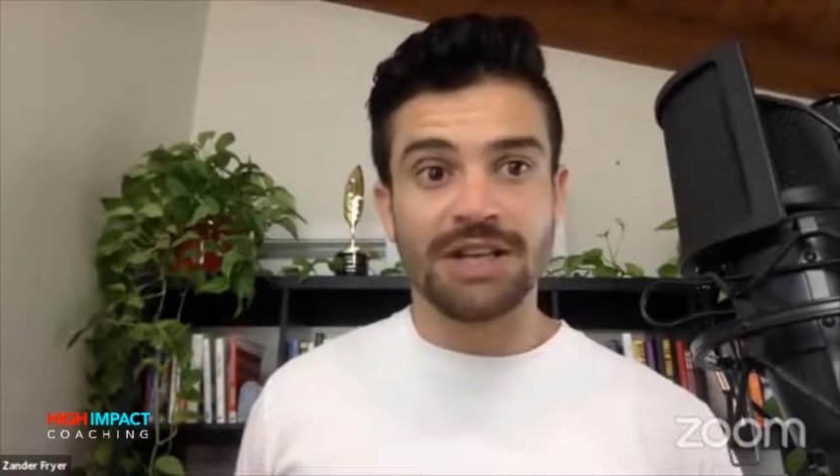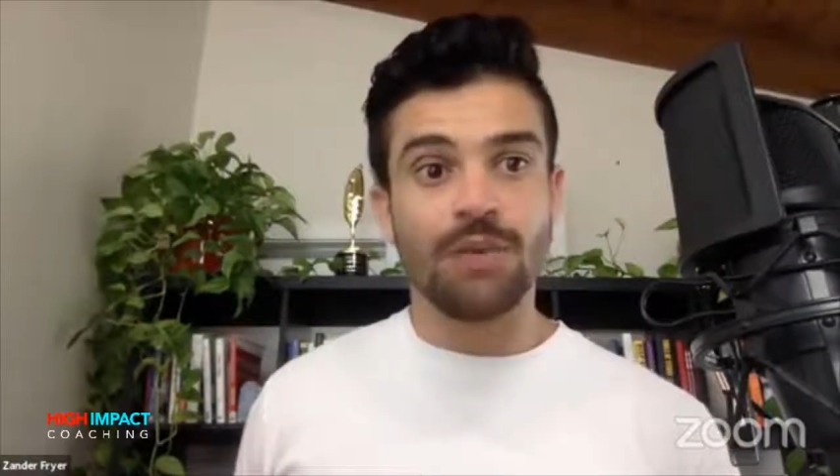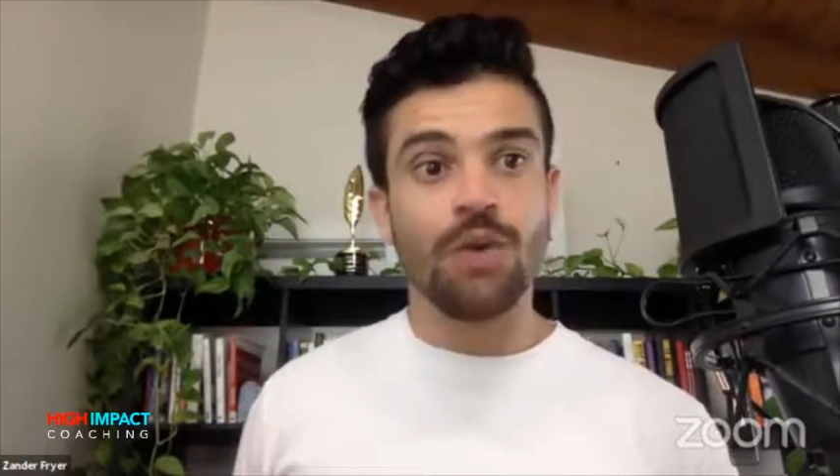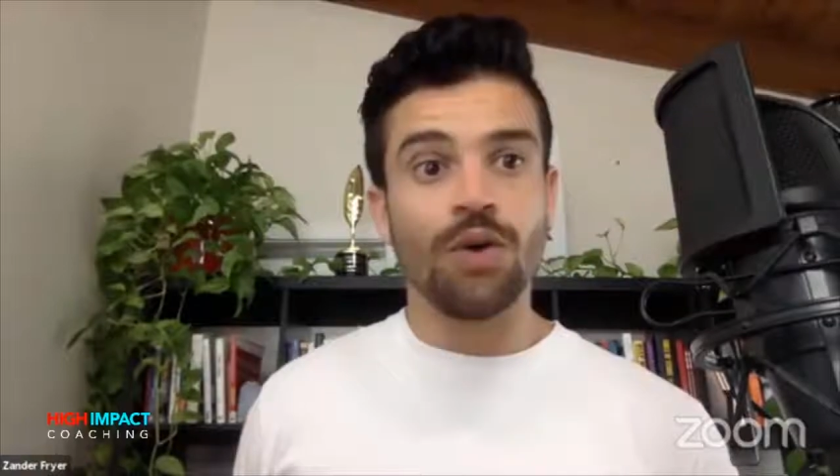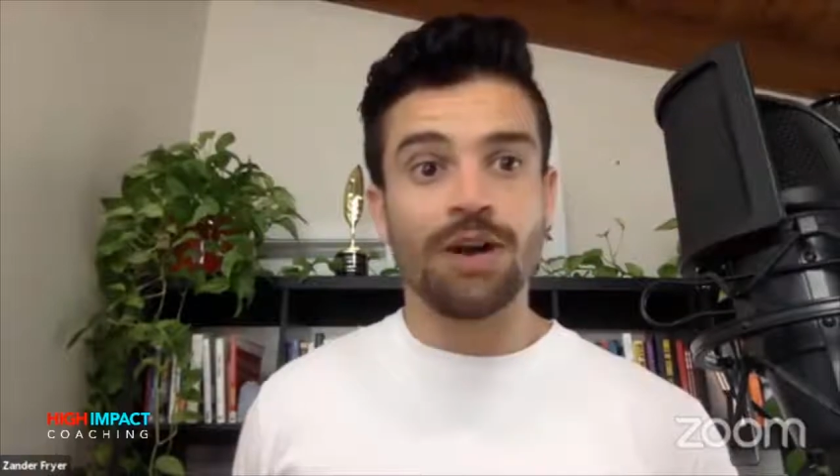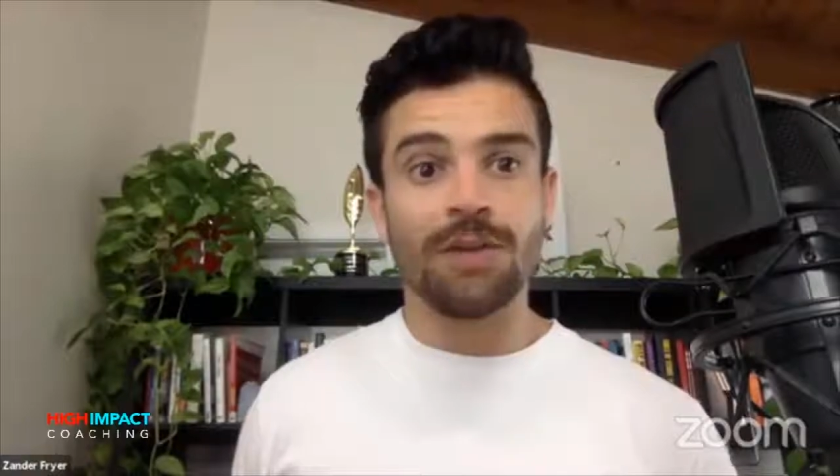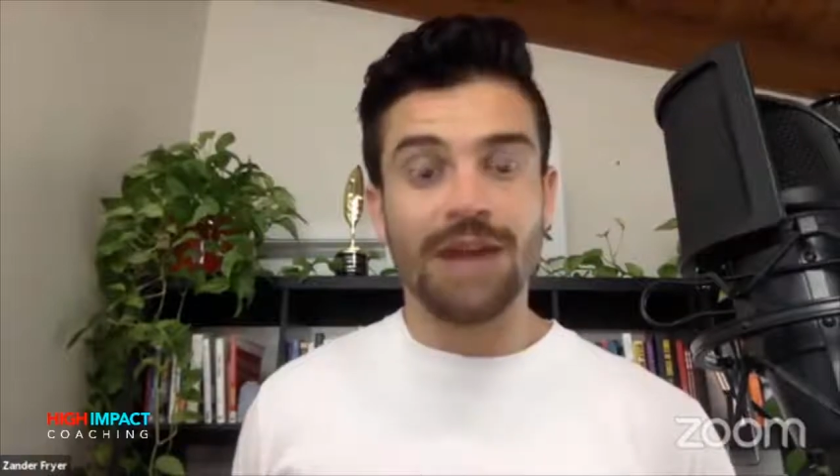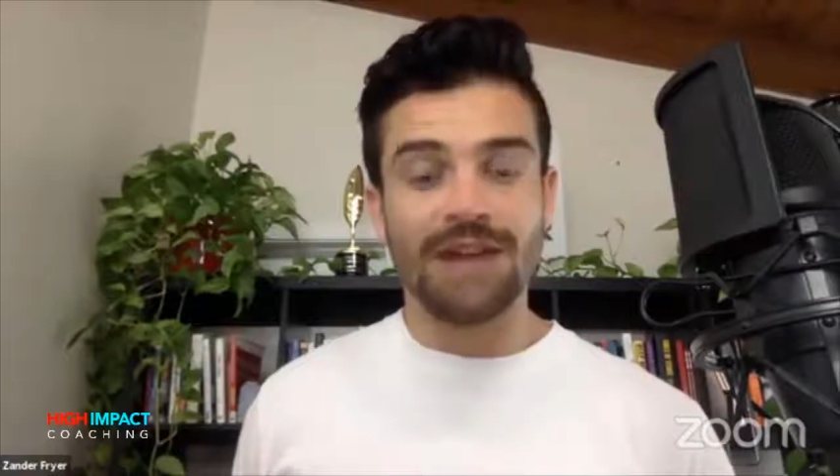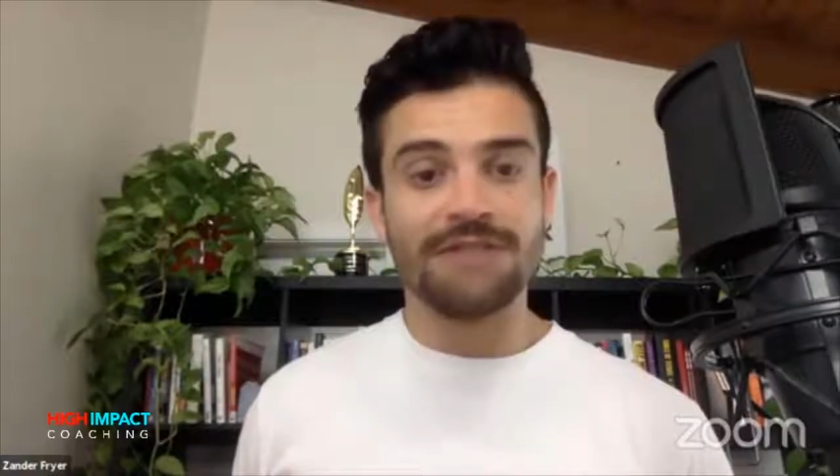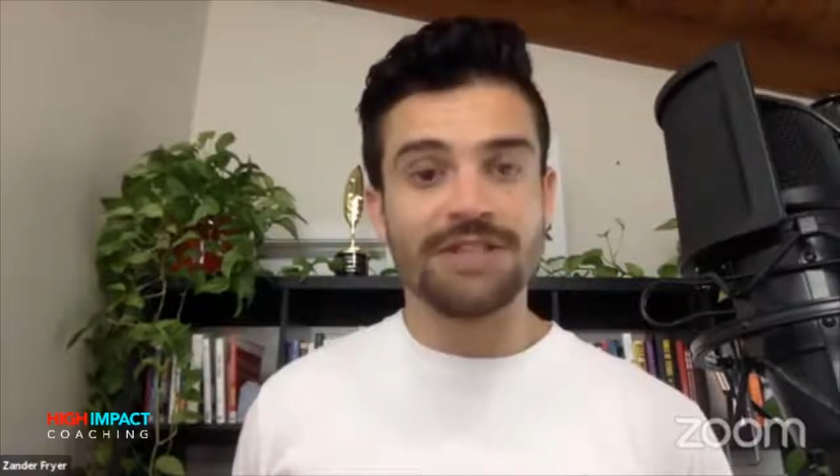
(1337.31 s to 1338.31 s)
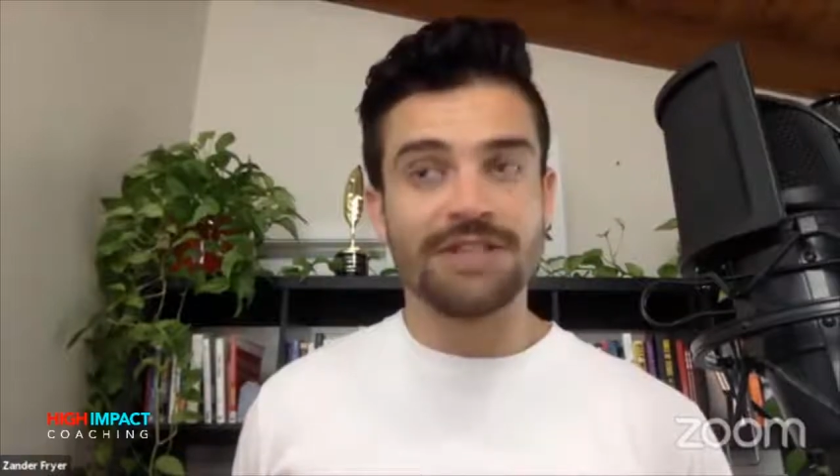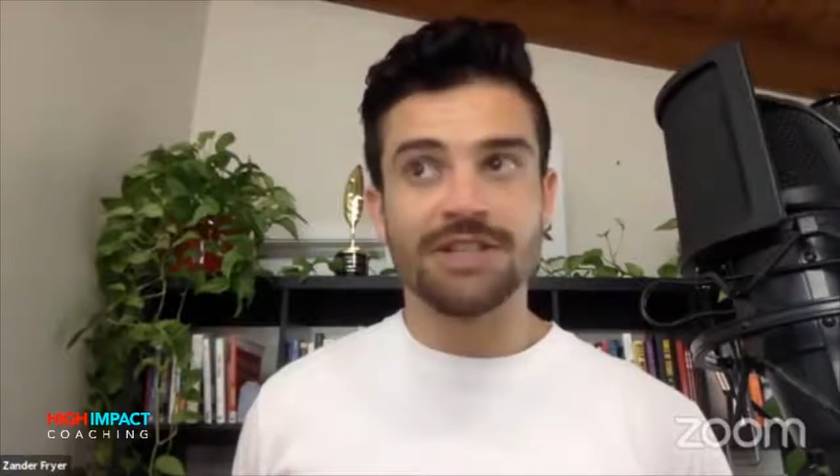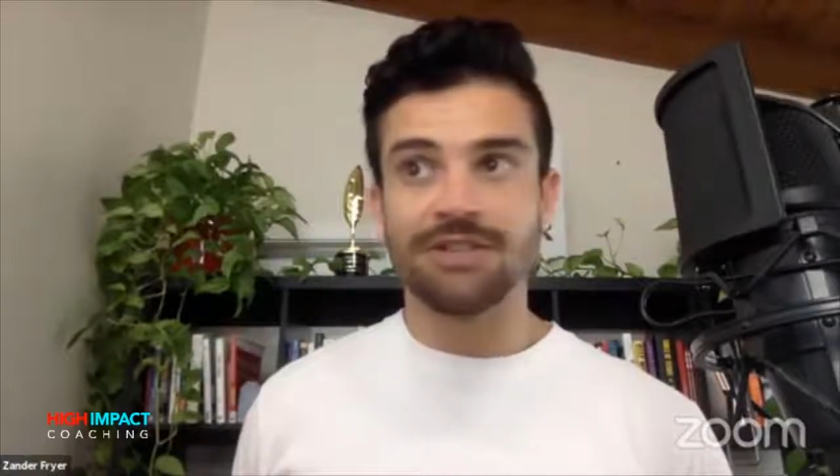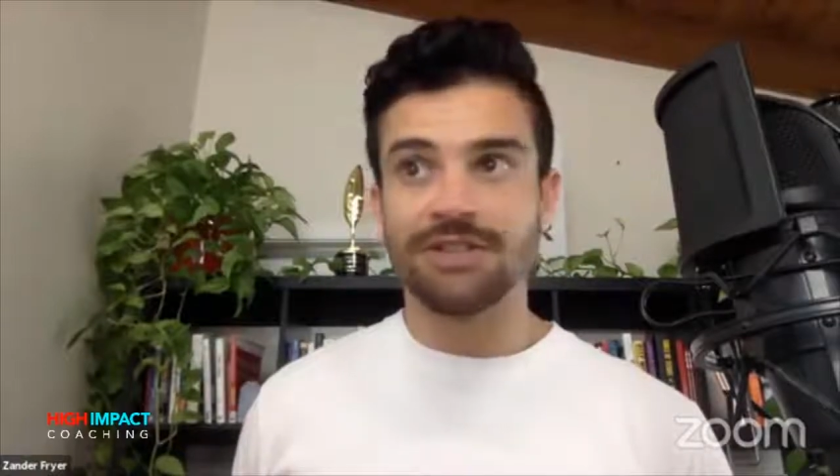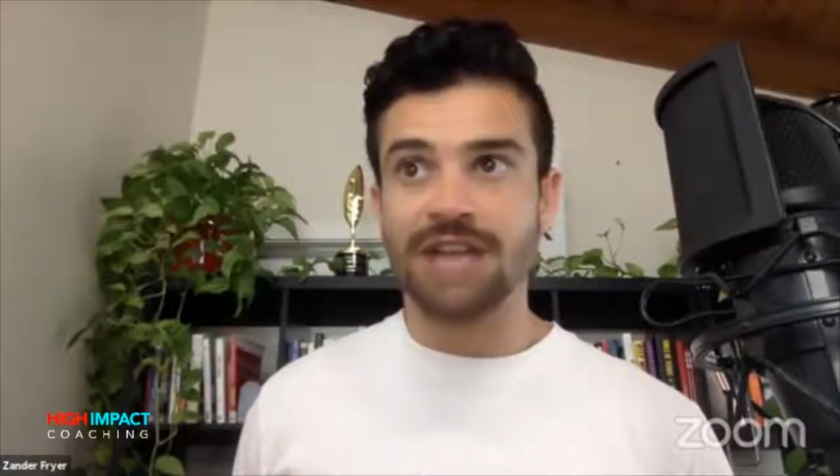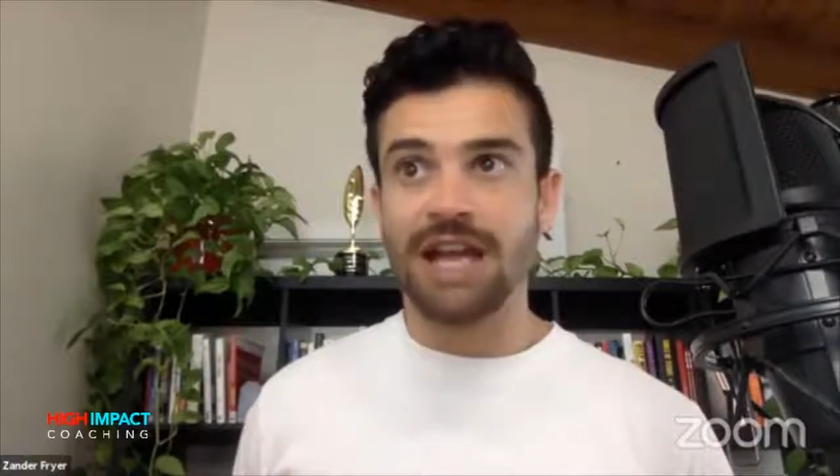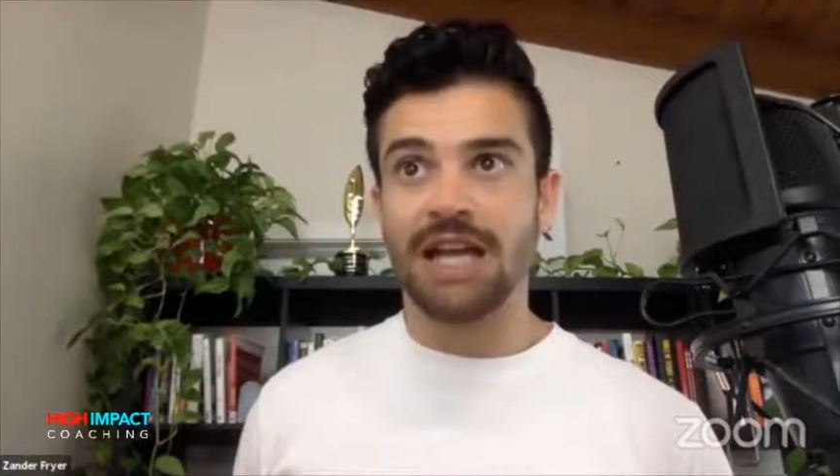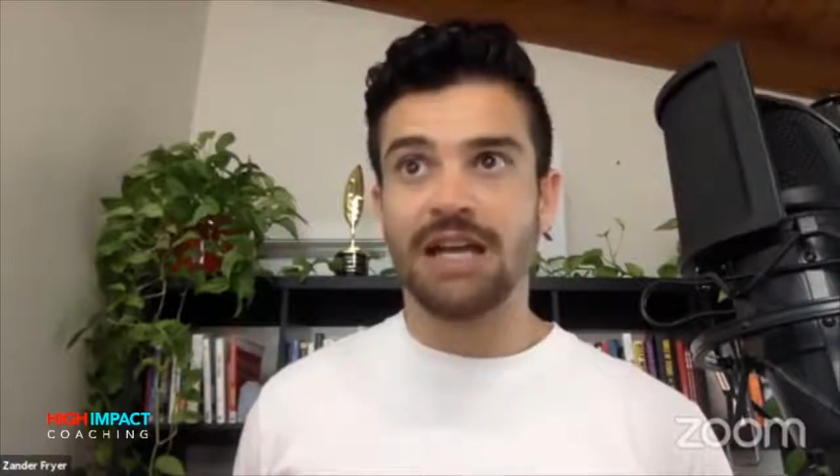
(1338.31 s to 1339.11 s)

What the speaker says: I woke up every single day